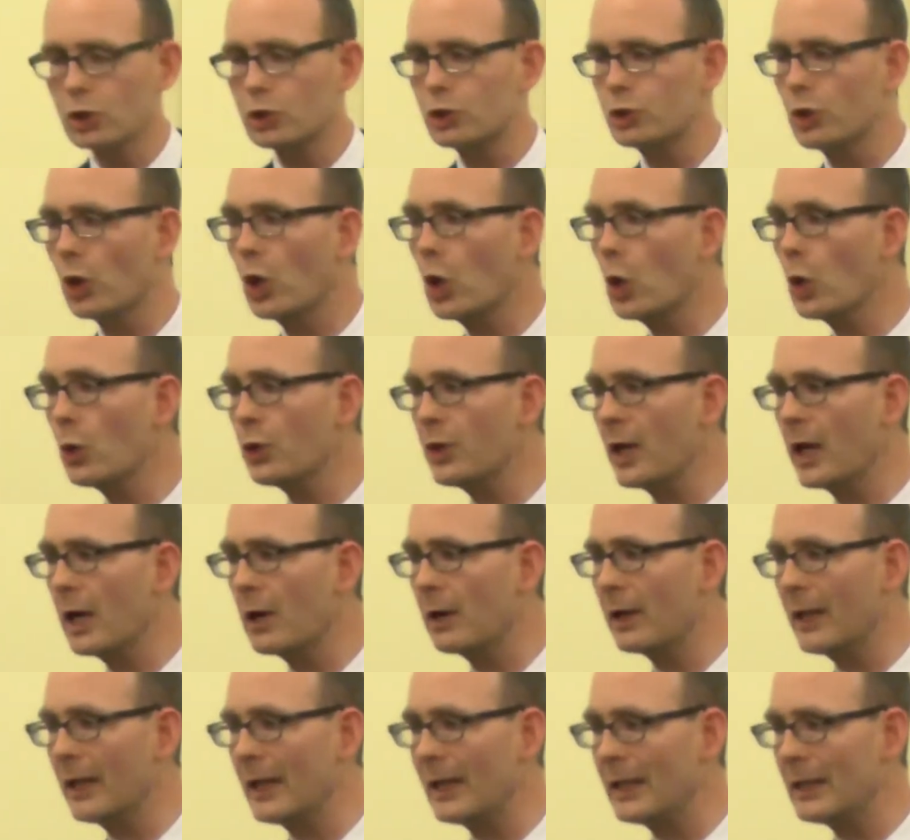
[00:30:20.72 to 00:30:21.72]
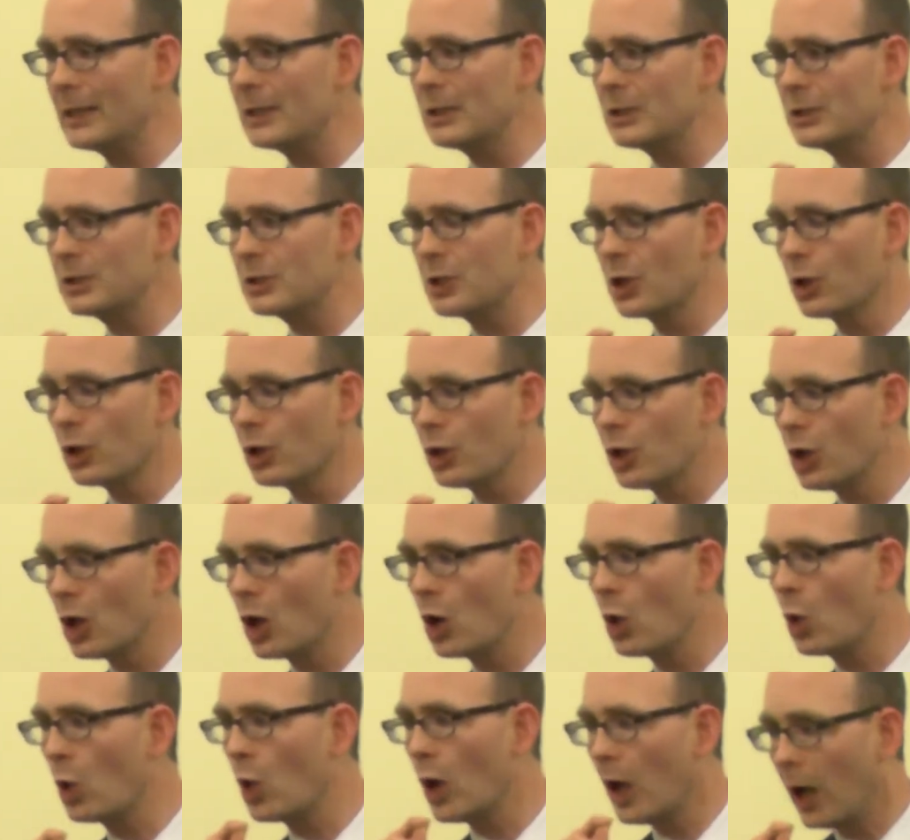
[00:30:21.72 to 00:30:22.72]
so there is
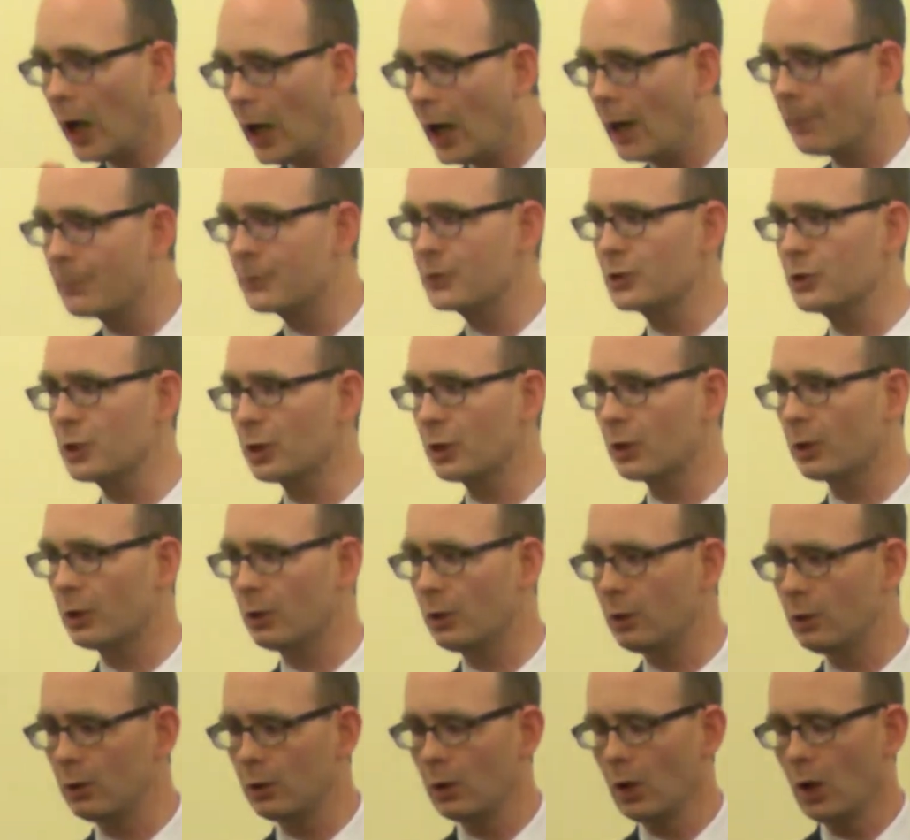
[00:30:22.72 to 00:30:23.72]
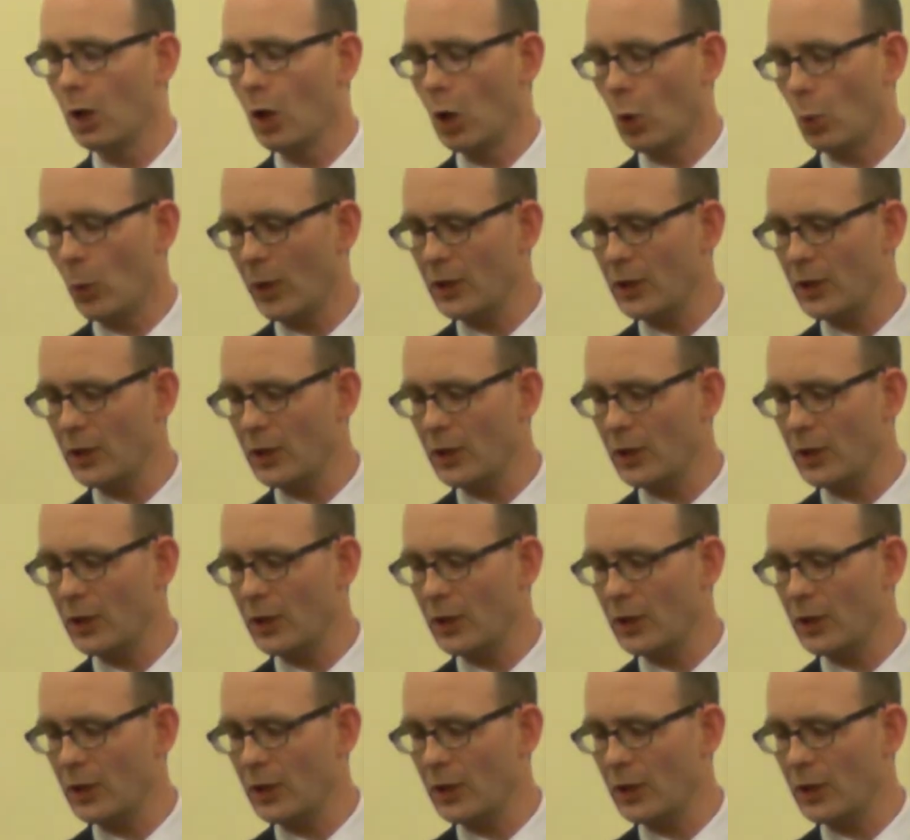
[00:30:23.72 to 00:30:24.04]
no obstacle